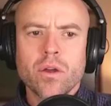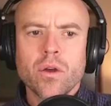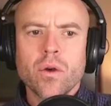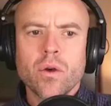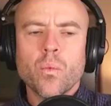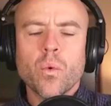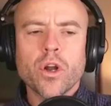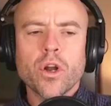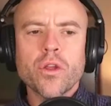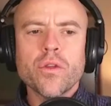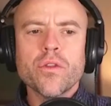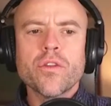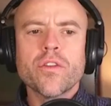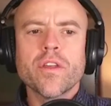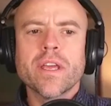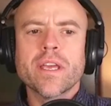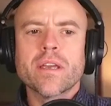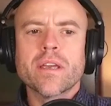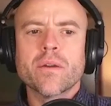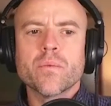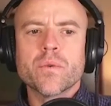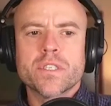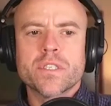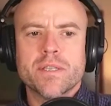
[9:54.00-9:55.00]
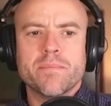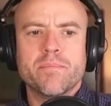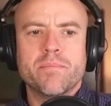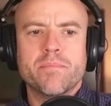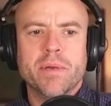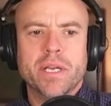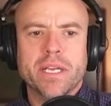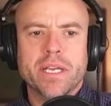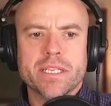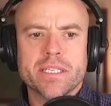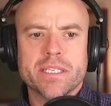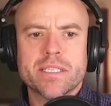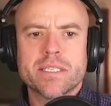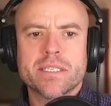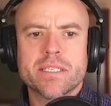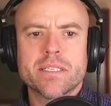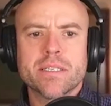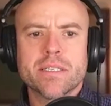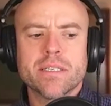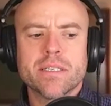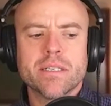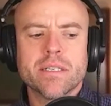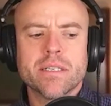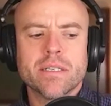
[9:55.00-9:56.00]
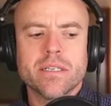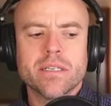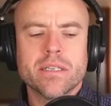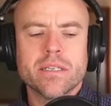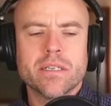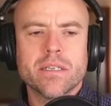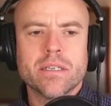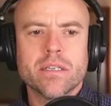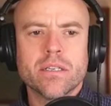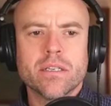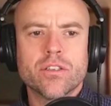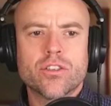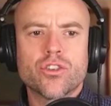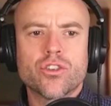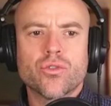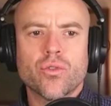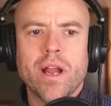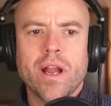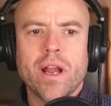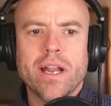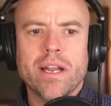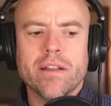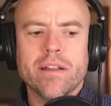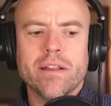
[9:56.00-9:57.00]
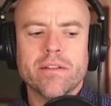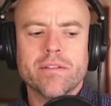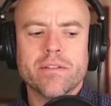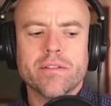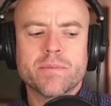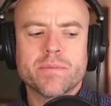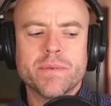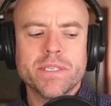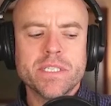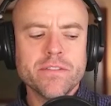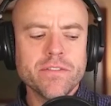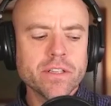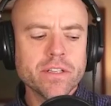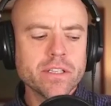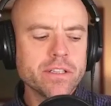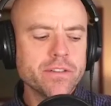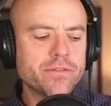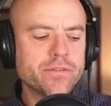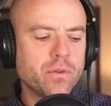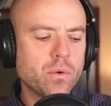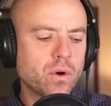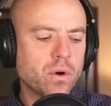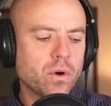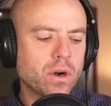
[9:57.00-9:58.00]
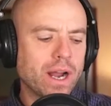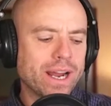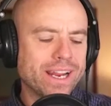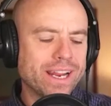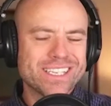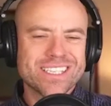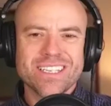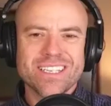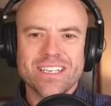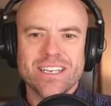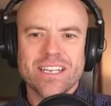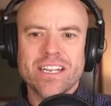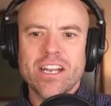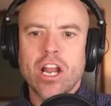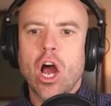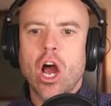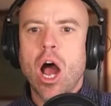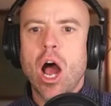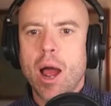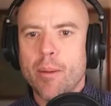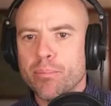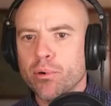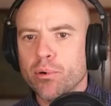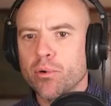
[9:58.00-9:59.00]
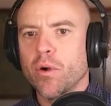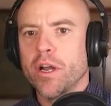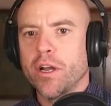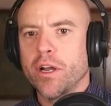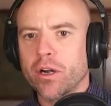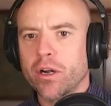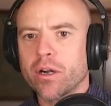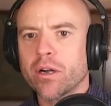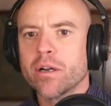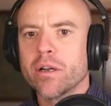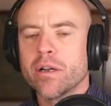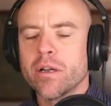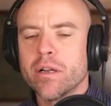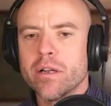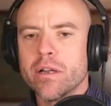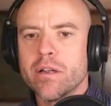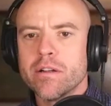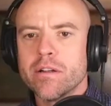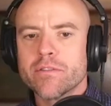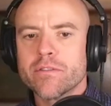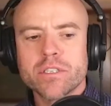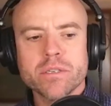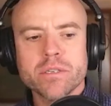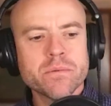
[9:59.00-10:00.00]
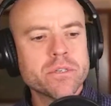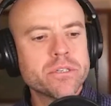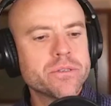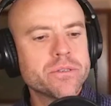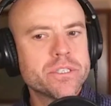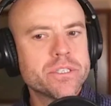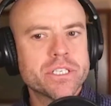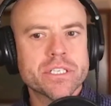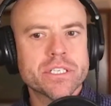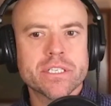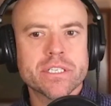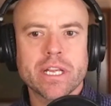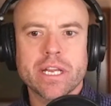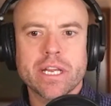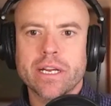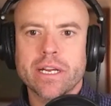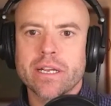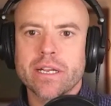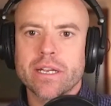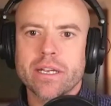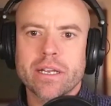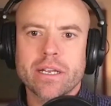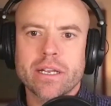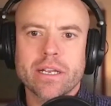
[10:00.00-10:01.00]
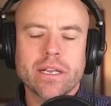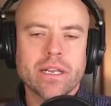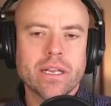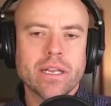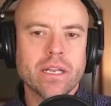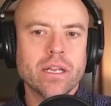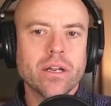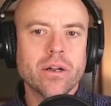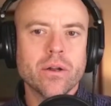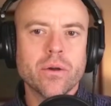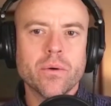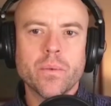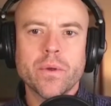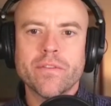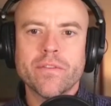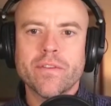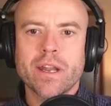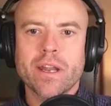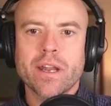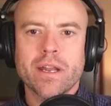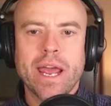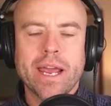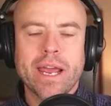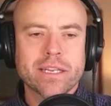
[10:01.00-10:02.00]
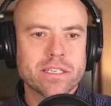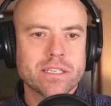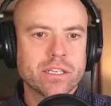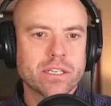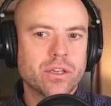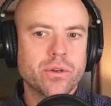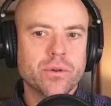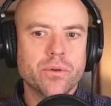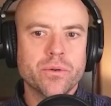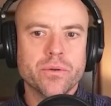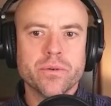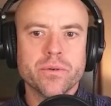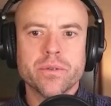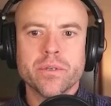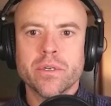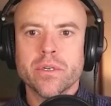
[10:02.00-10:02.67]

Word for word: What do you think was the biggest trend specifically for, I guess, an operator, for someone who's just like, you know, we've got to execute.